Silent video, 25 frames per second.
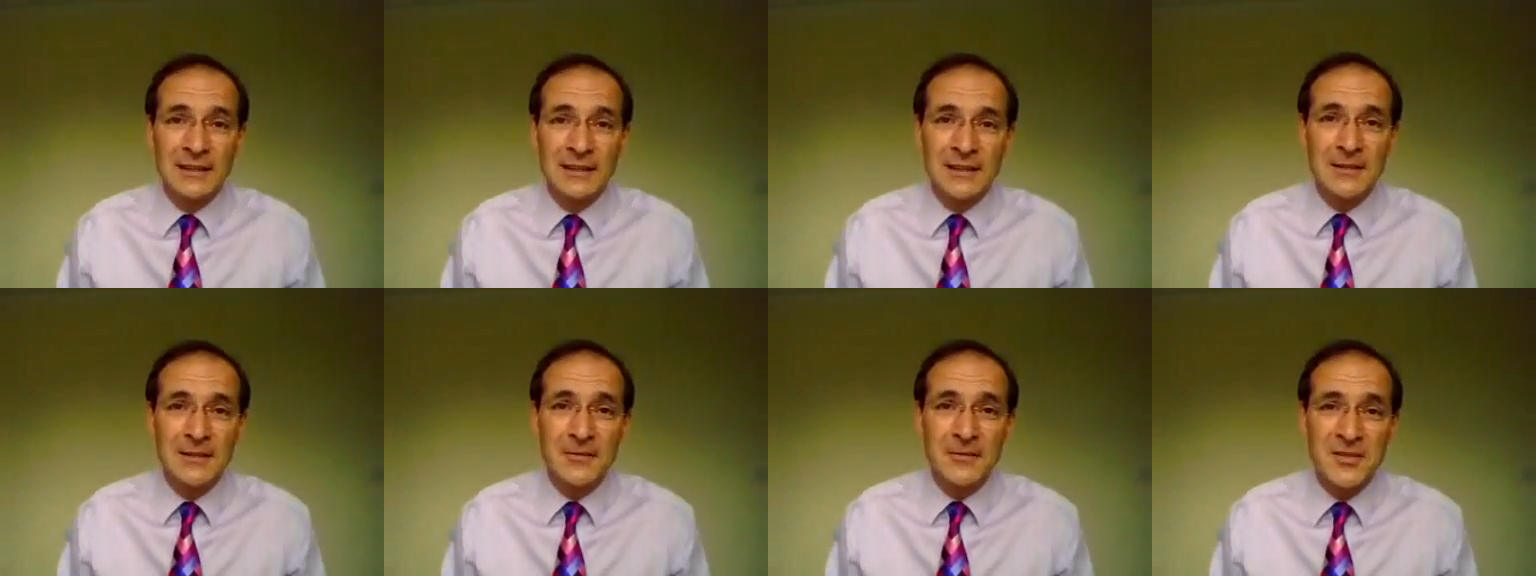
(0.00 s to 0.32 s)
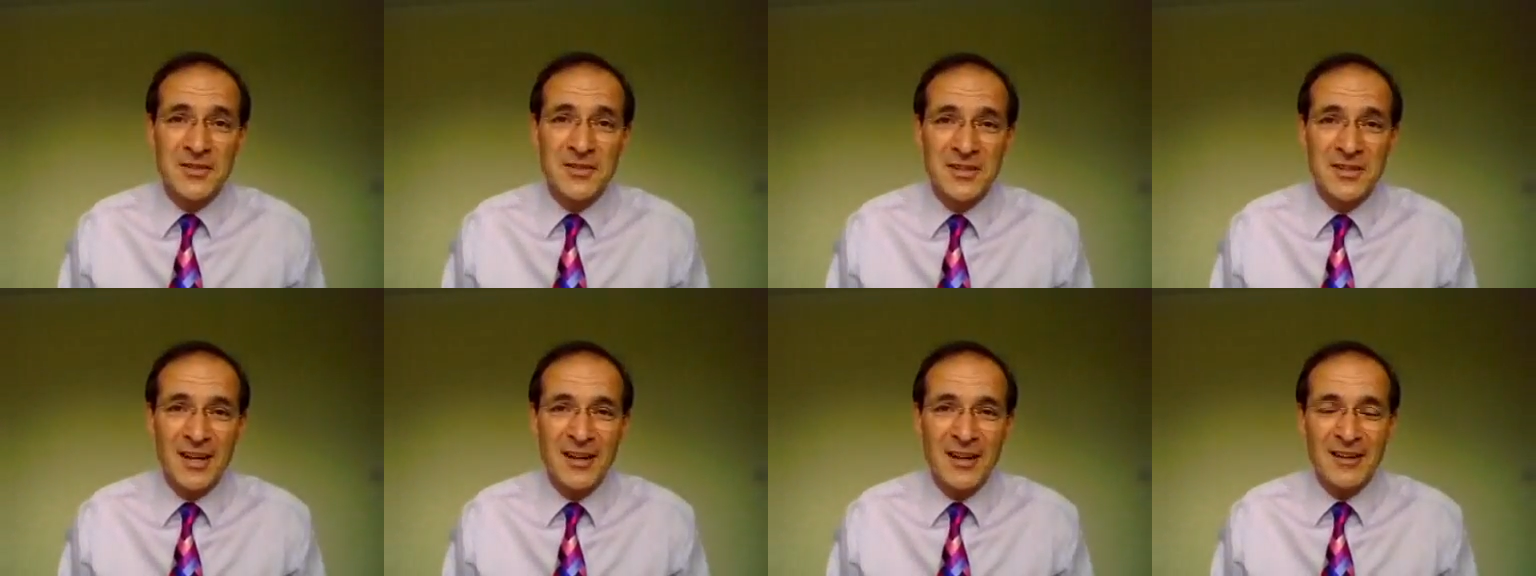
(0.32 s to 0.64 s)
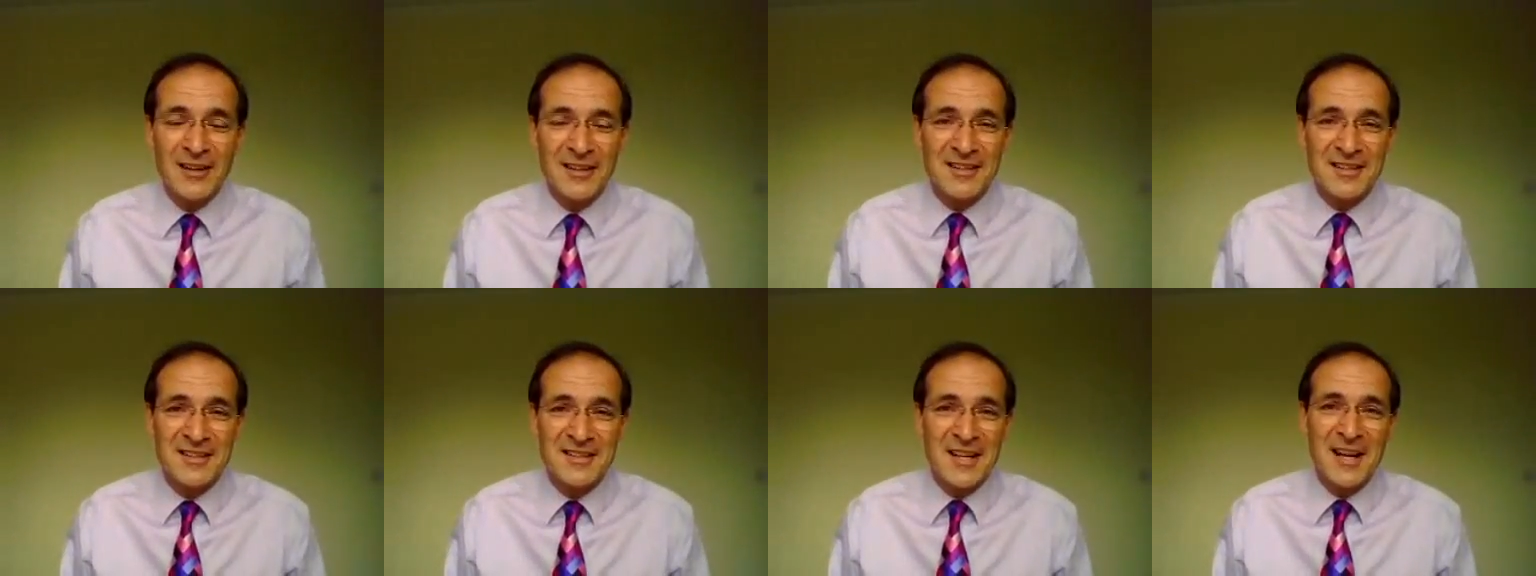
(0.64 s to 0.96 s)
a liver
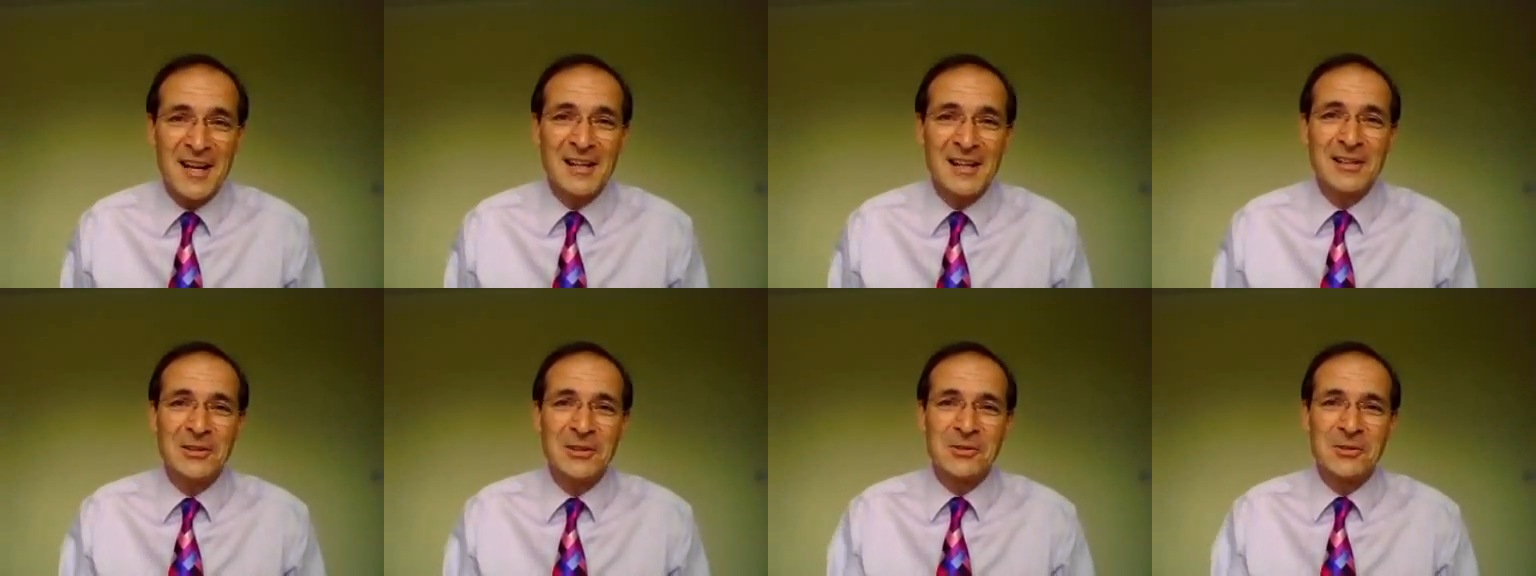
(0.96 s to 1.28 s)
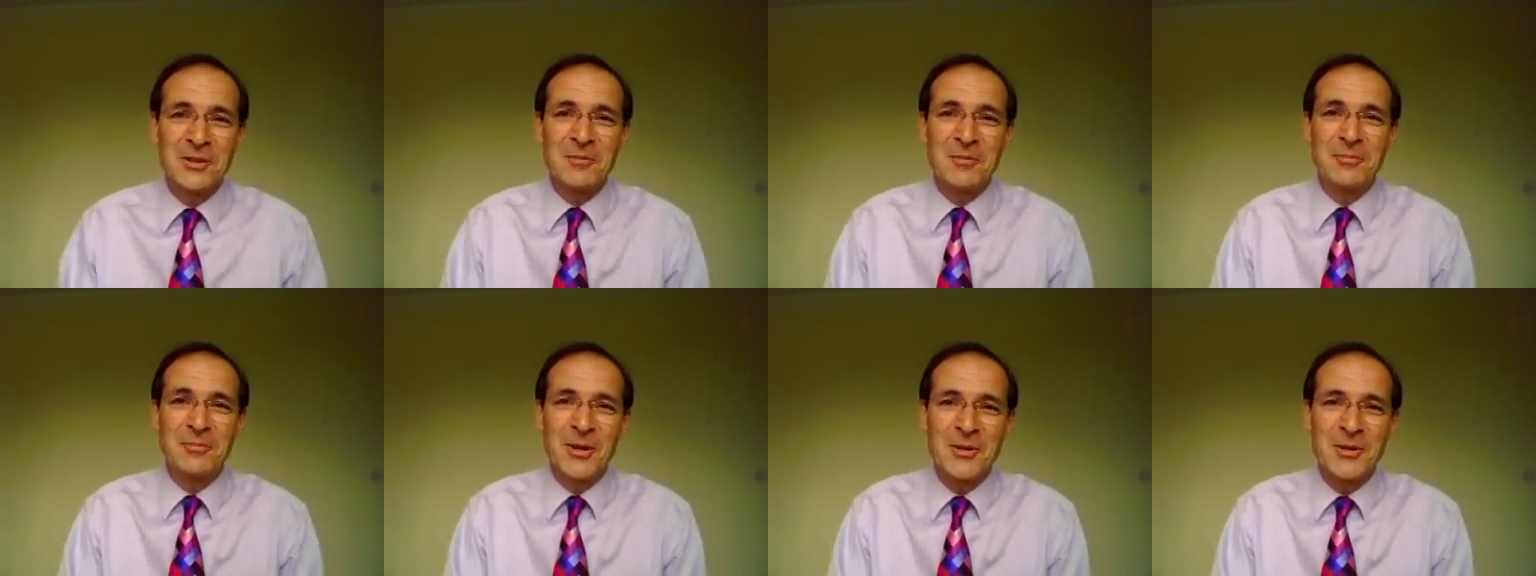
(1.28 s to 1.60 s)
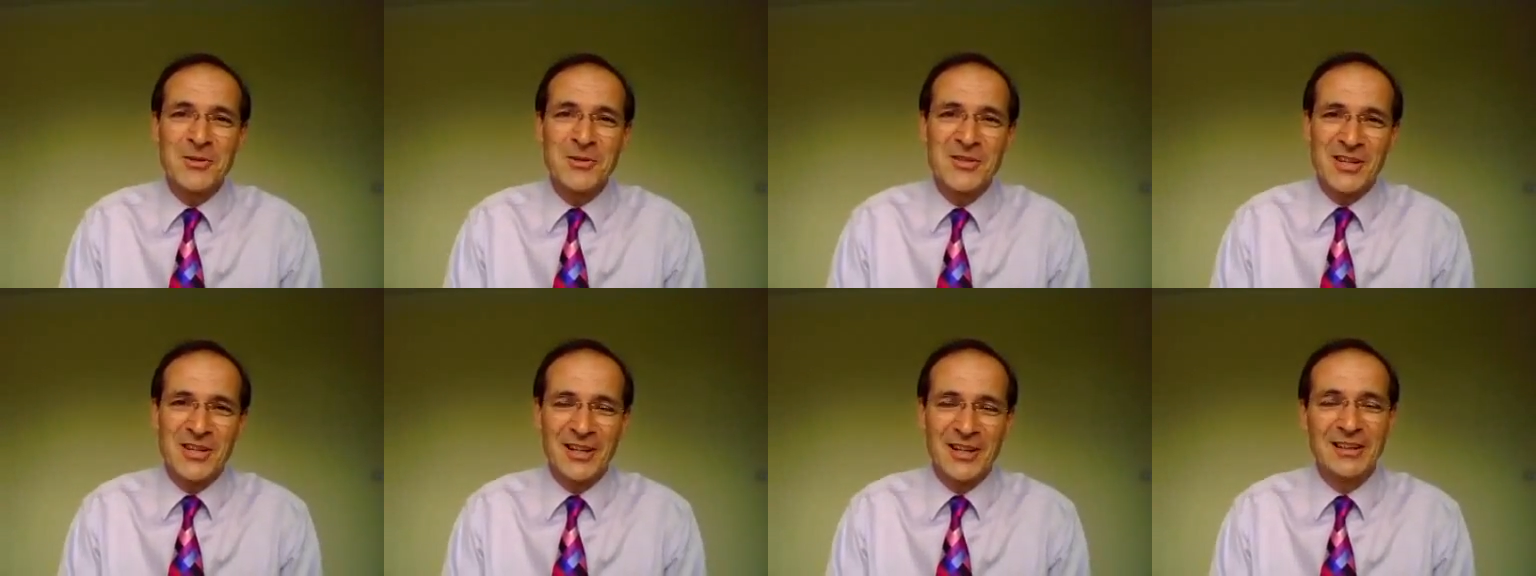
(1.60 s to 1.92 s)
cell or a
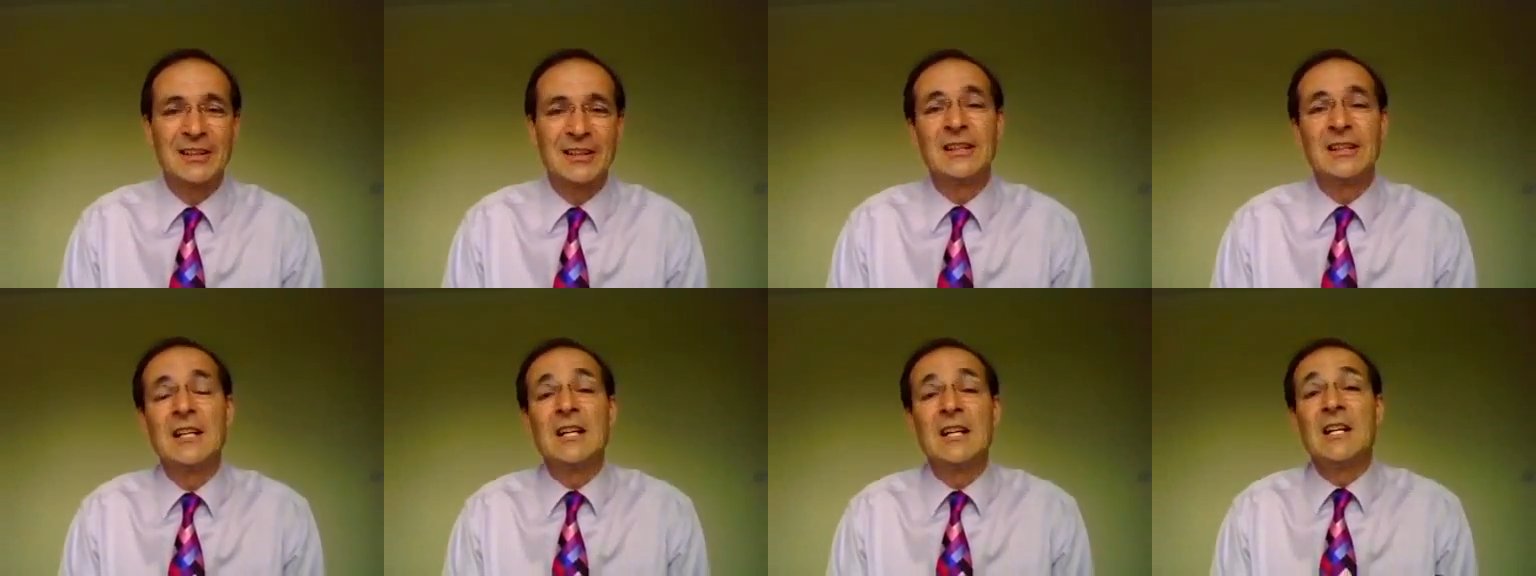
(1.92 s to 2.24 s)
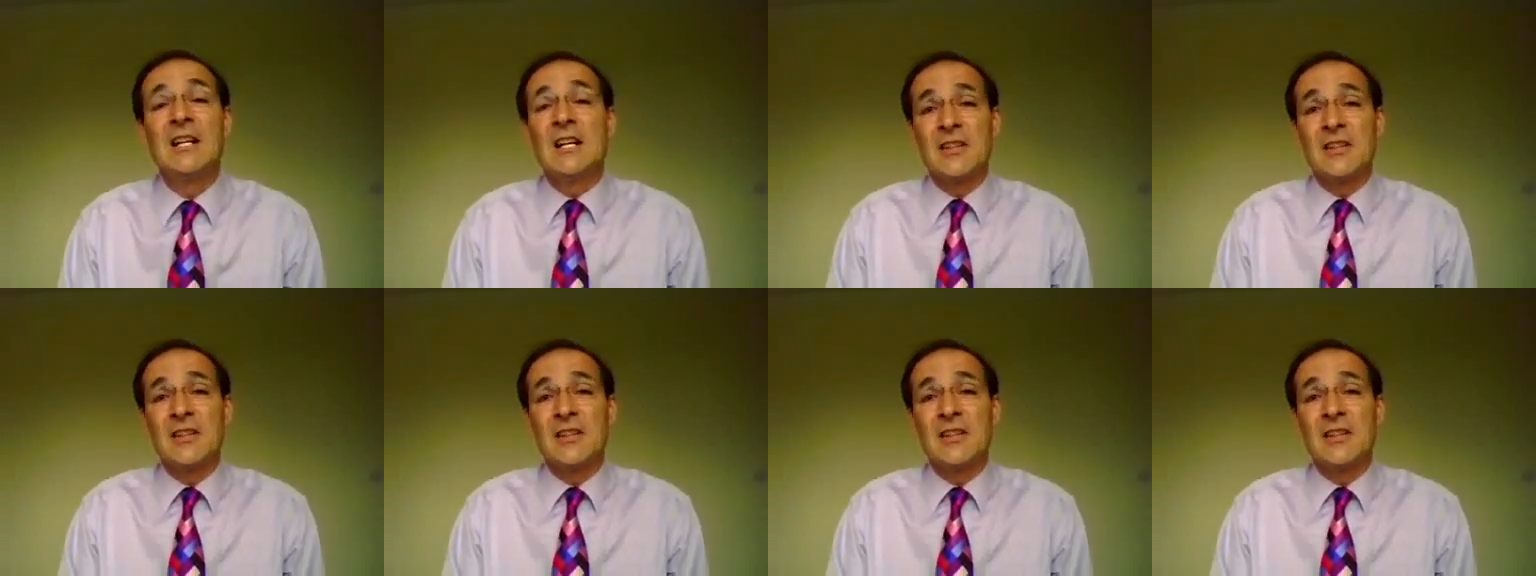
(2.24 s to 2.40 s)
bone cell,